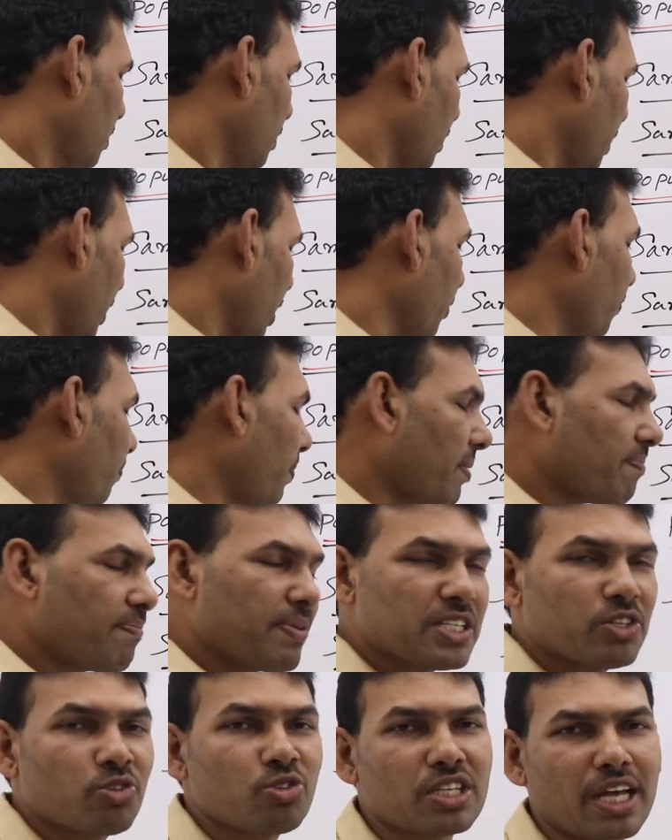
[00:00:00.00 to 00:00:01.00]
In
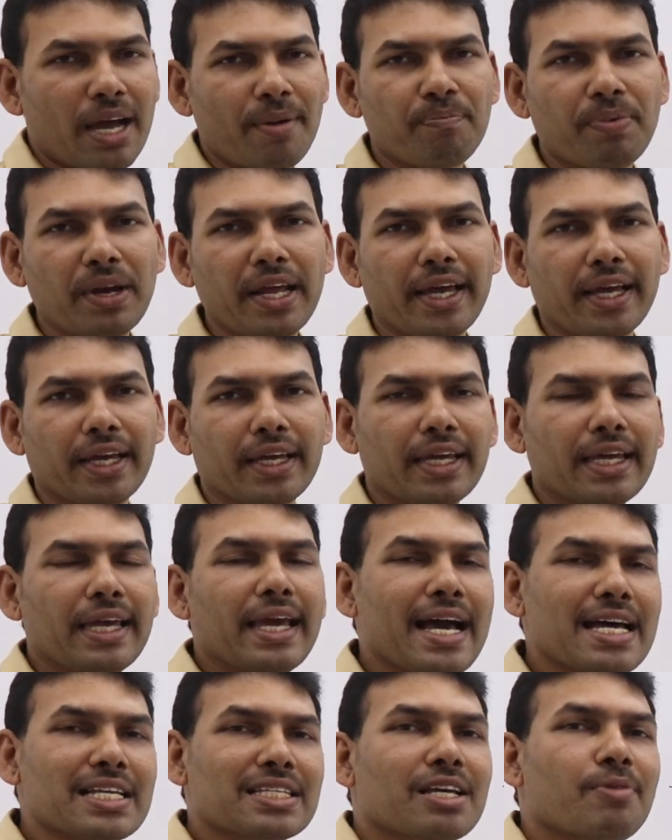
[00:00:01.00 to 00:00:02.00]
purposive sampling, he
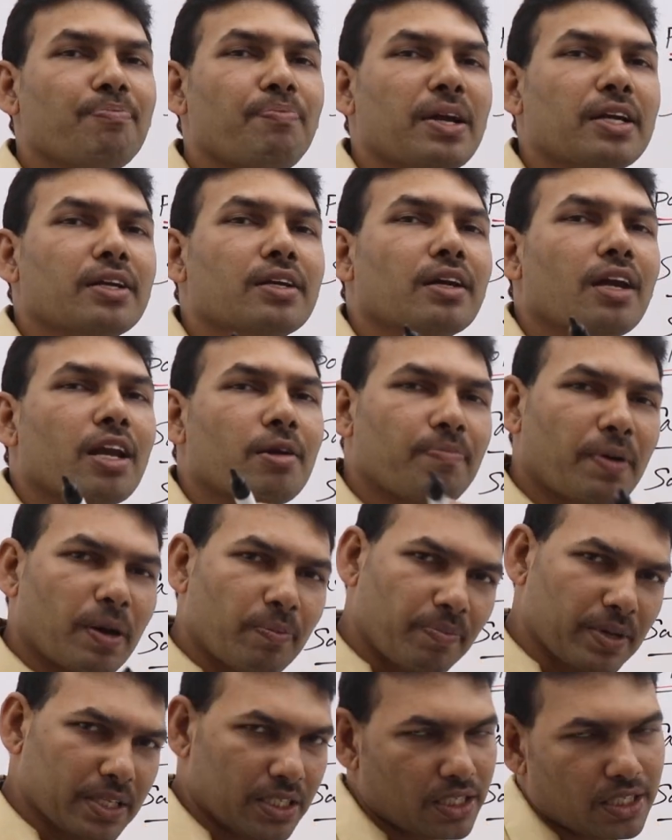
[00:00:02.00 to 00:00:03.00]
has a particular
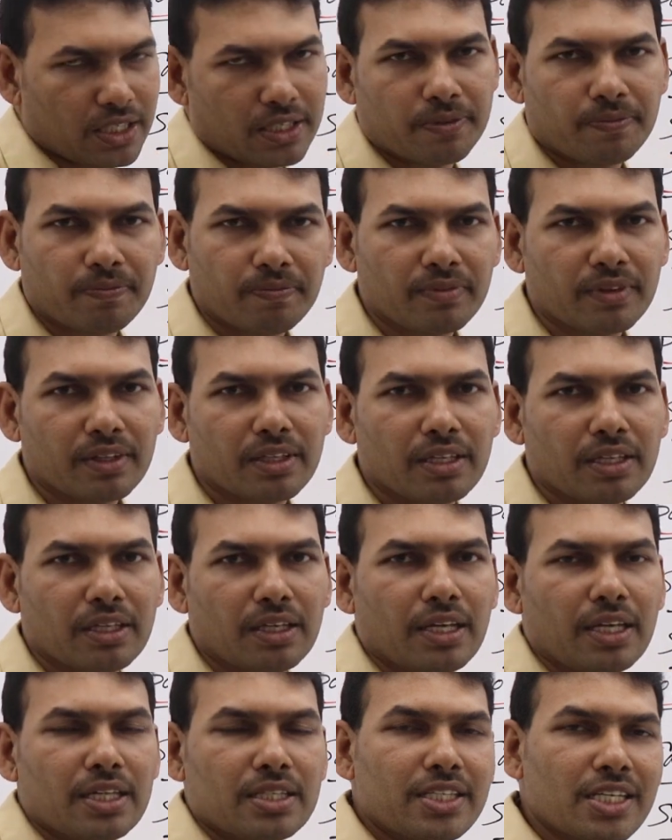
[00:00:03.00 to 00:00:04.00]
purpose.
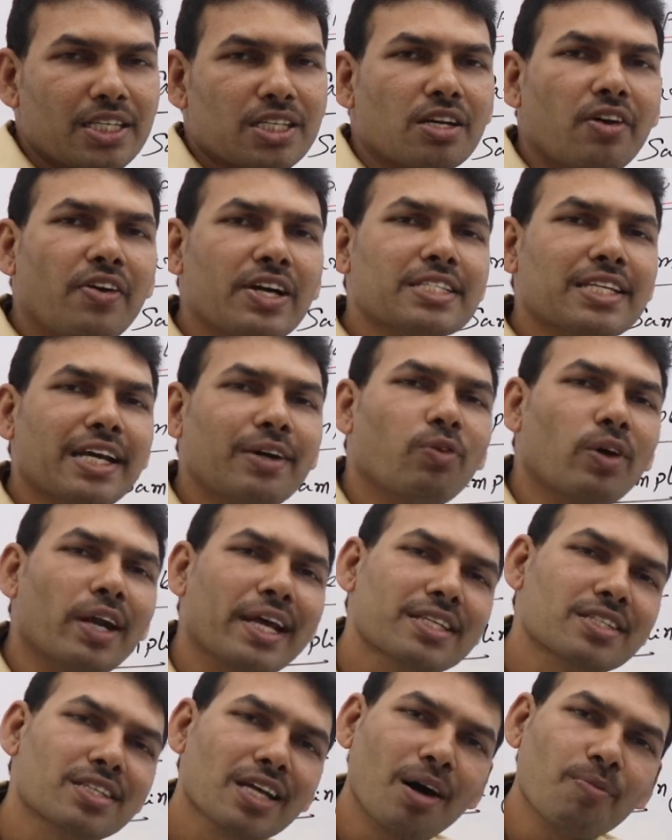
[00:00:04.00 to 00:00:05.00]
Just now I said one
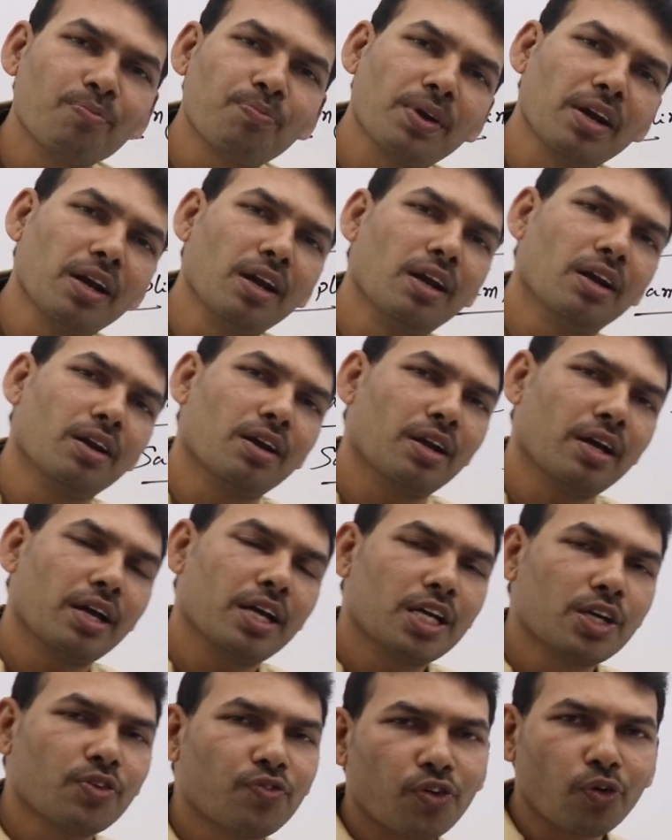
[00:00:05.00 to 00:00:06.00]
example
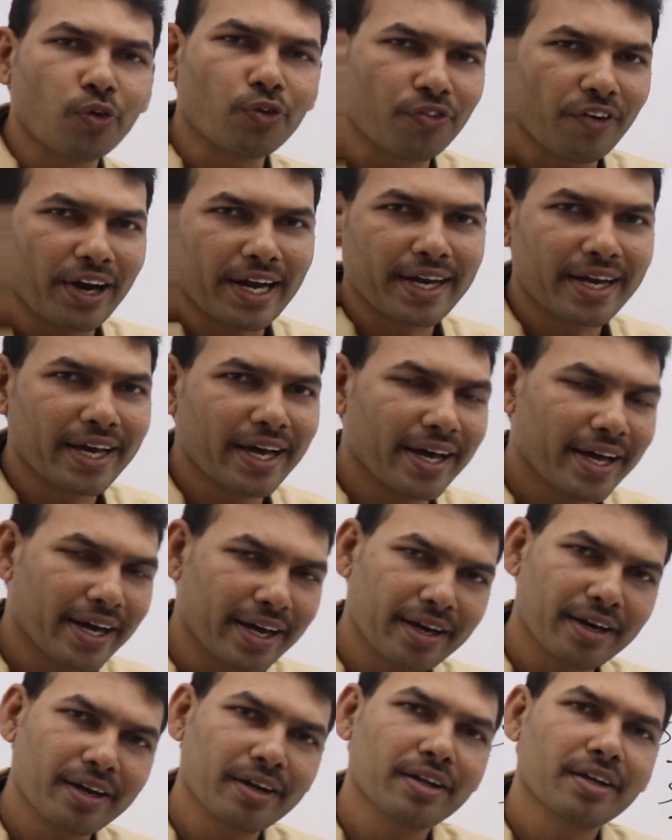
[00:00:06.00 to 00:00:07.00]
in fruit
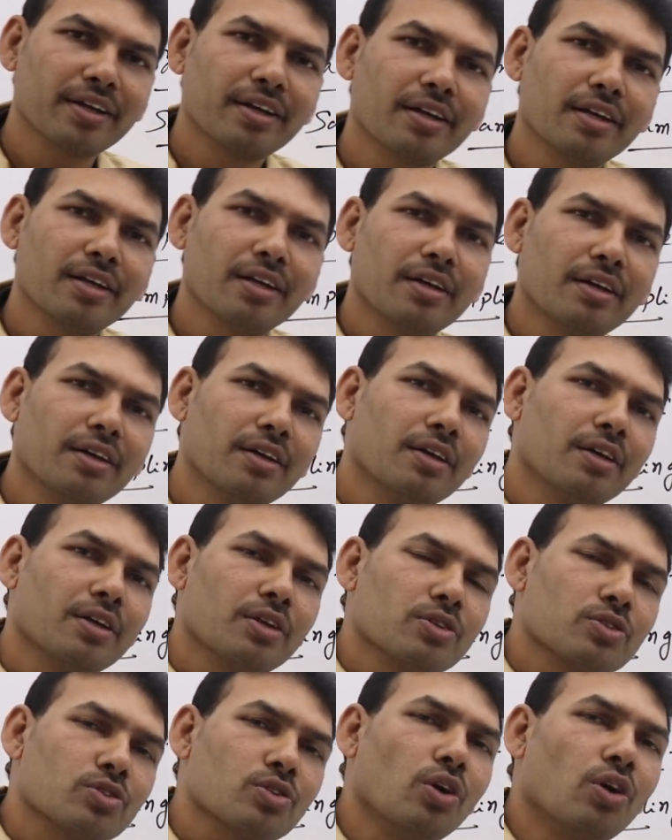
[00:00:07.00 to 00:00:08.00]
vendor.
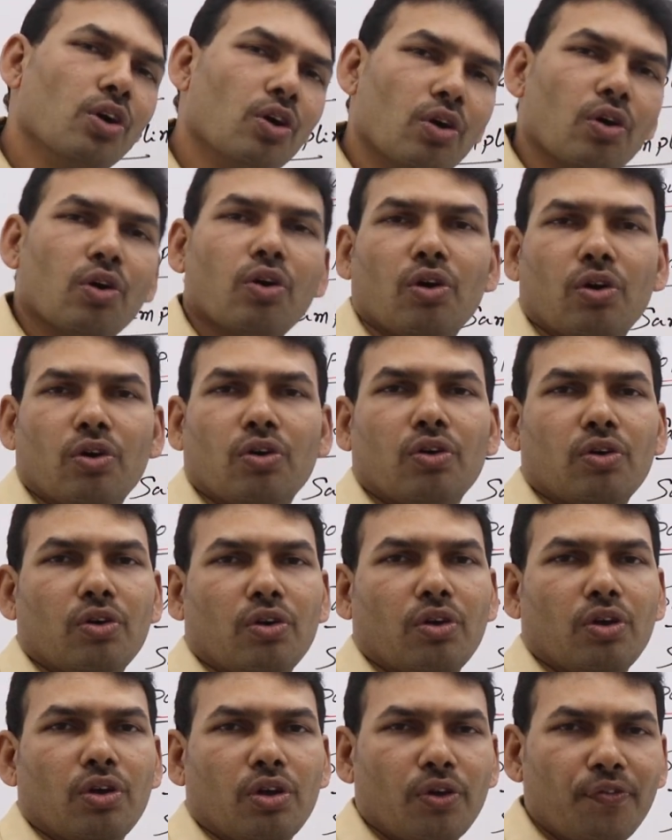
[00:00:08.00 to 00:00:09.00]
So,
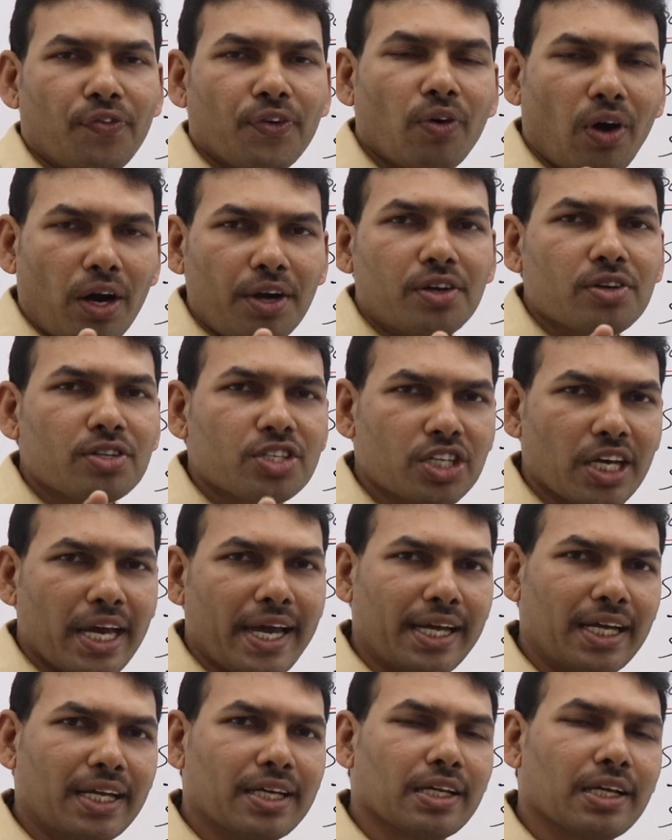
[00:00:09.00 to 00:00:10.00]
if you want to
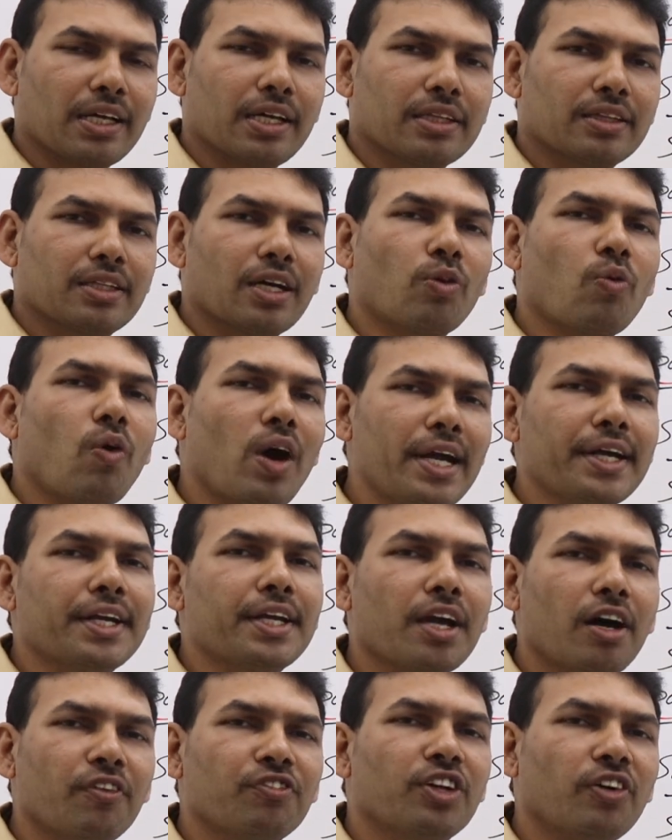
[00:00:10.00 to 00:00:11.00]
check the quality
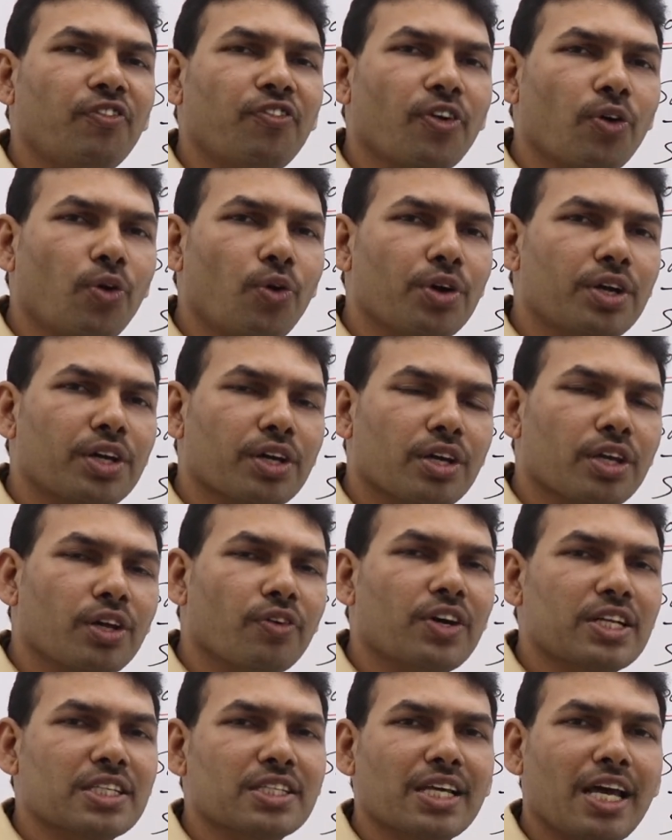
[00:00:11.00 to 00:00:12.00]
of the fruit
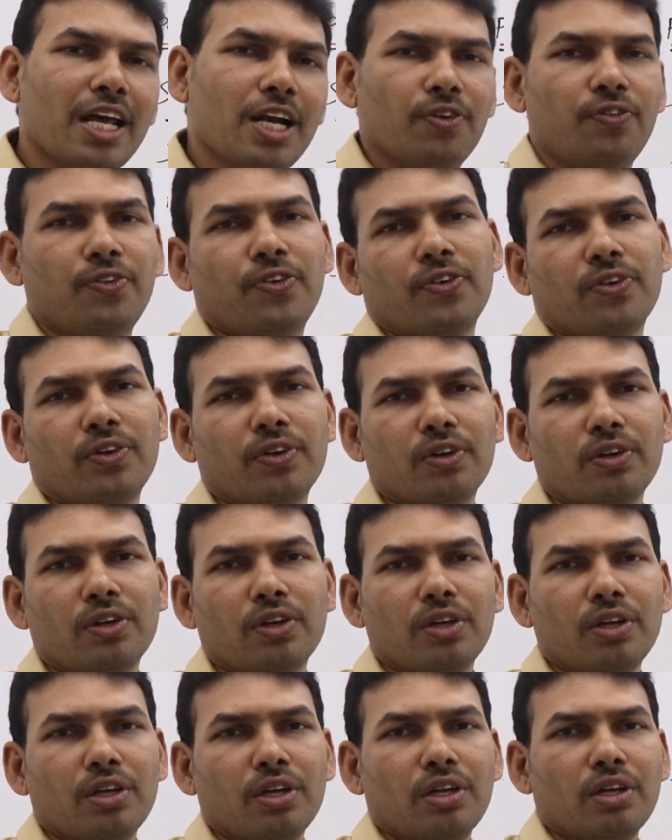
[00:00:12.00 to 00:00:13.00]
yourself,
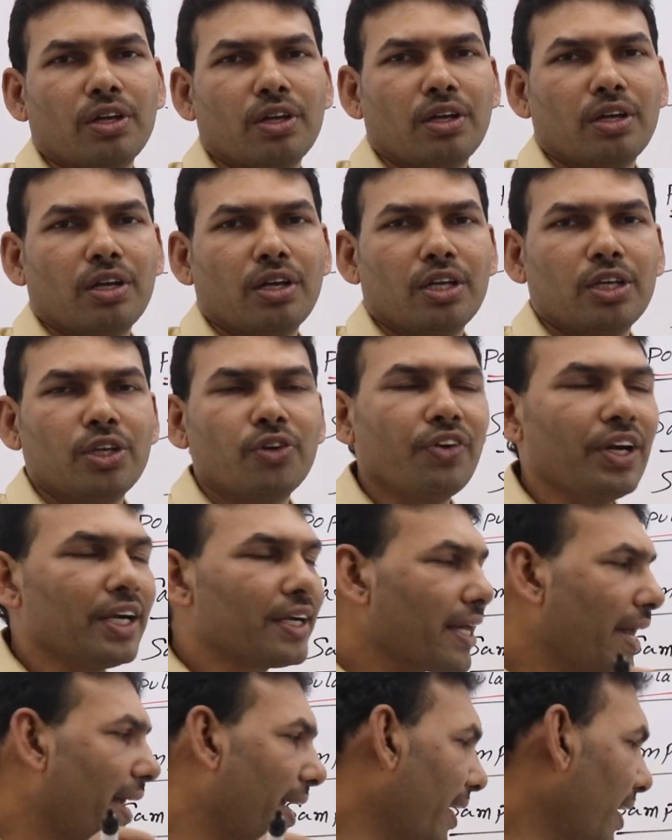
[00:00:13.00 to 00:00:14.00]
you
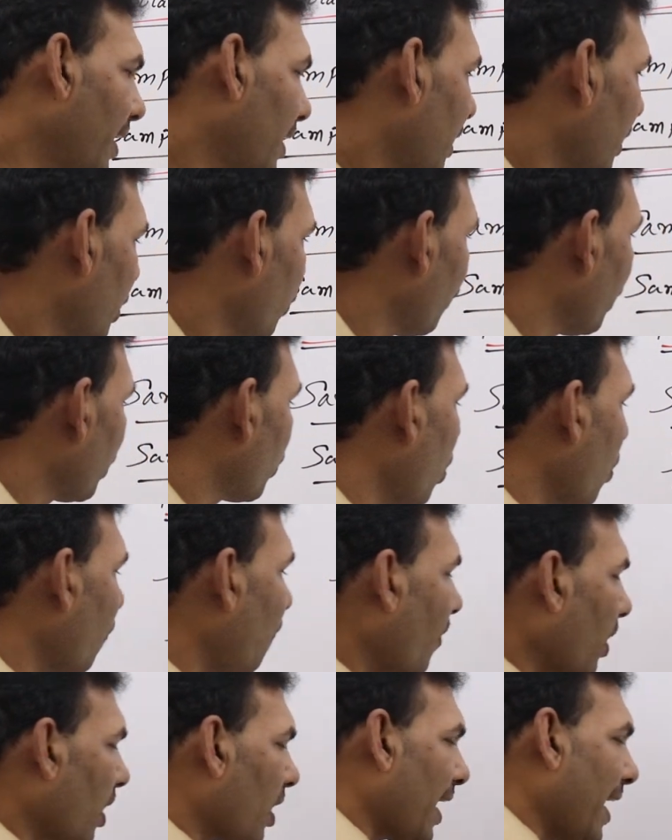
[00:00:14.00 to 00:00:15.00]
will go
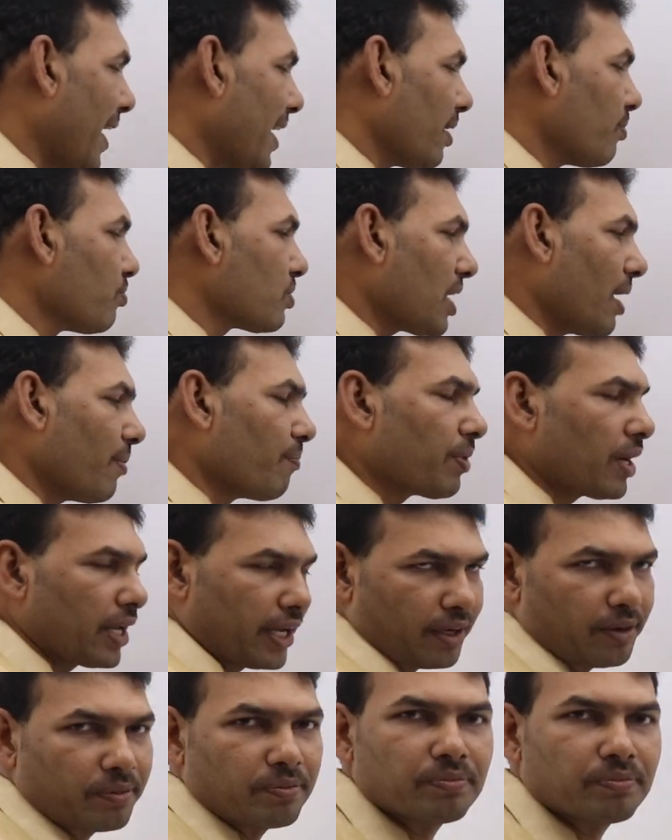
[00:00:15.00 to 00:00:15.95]
for random sampling.